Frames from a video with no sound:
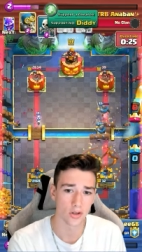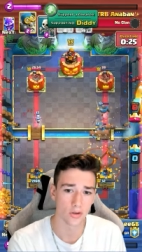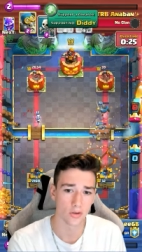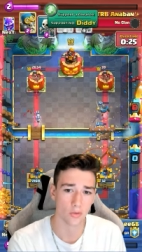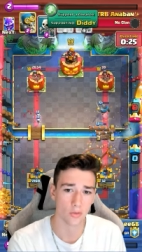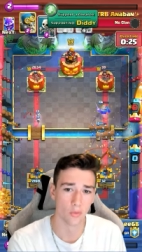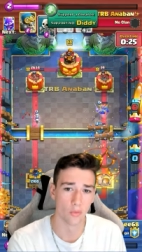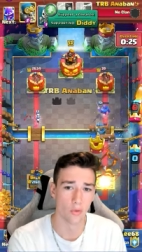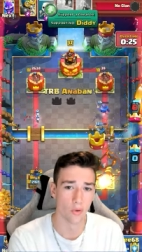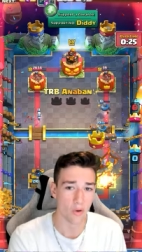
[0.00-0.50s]

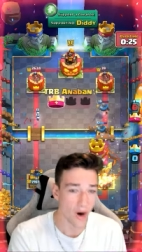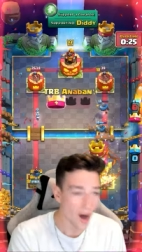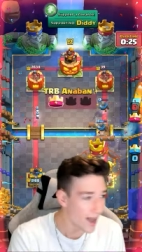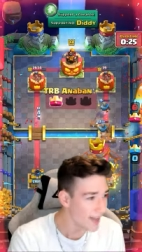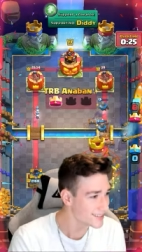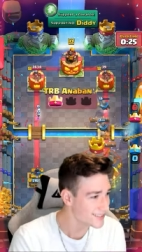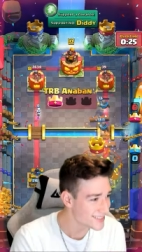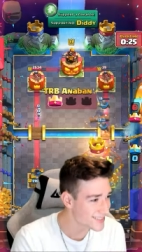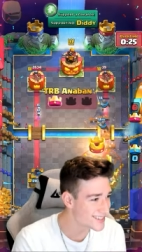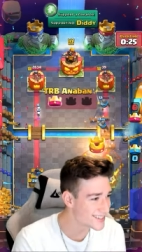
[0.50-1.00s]

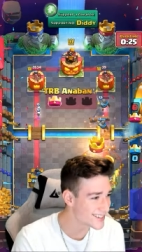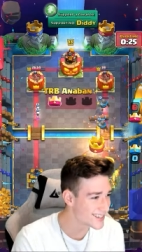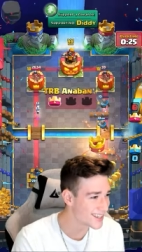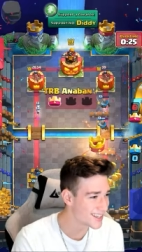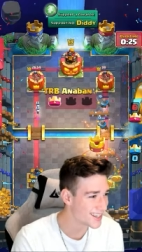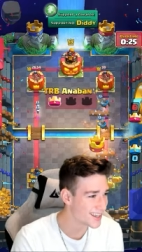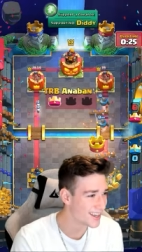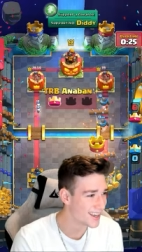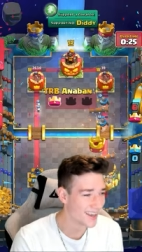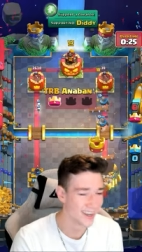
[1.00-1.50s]
What?
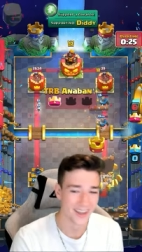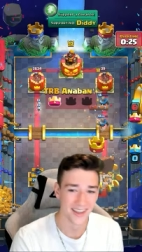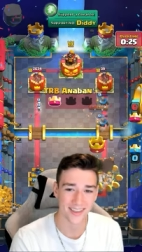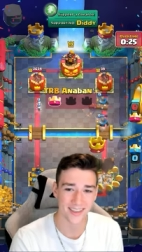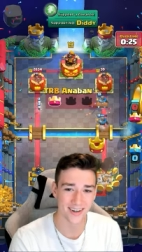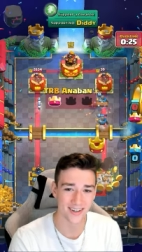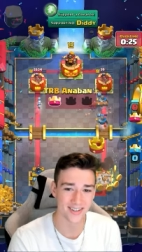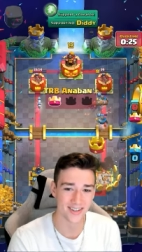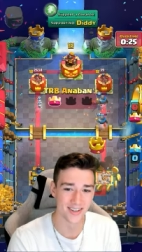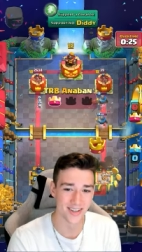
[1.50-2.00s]

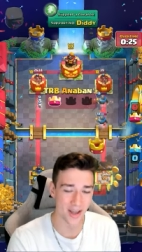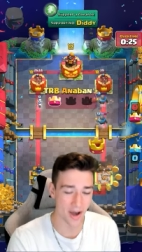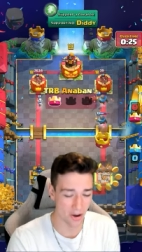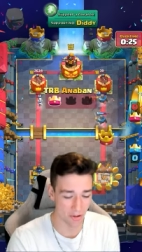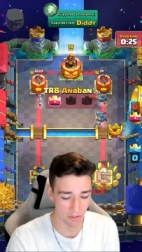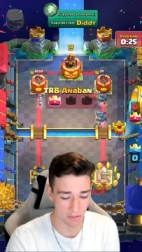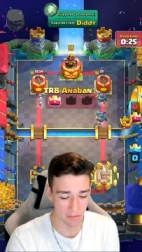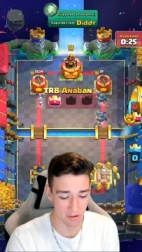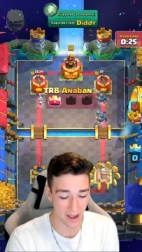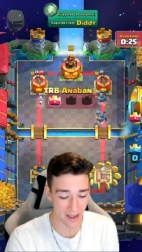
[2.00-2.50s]
There's
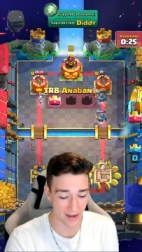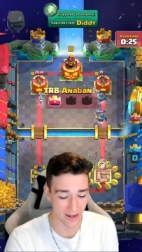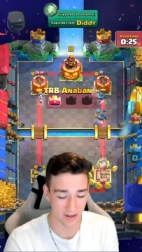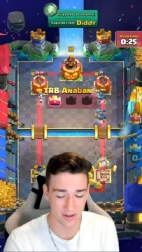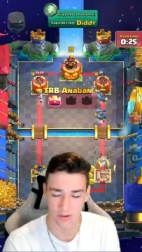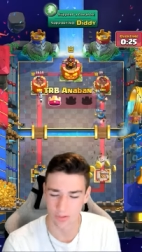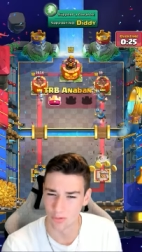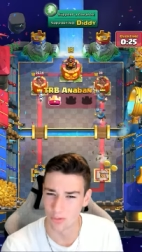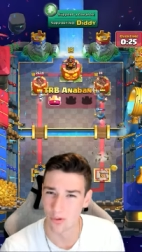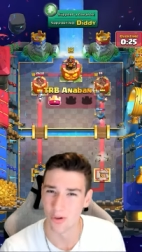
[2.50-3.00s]
no way,
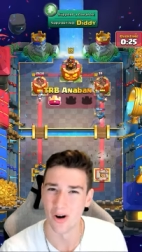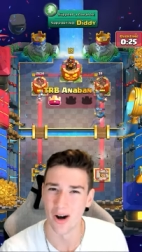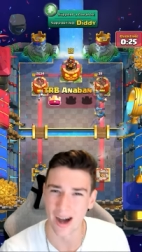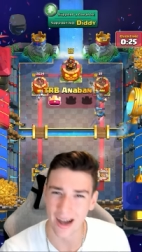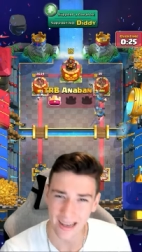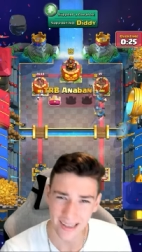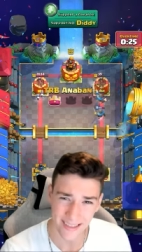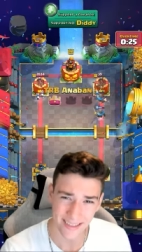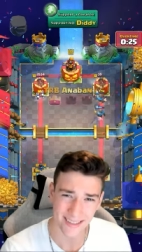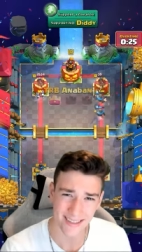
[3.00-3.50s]
dude.
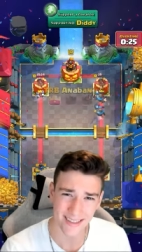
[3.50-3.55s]
What?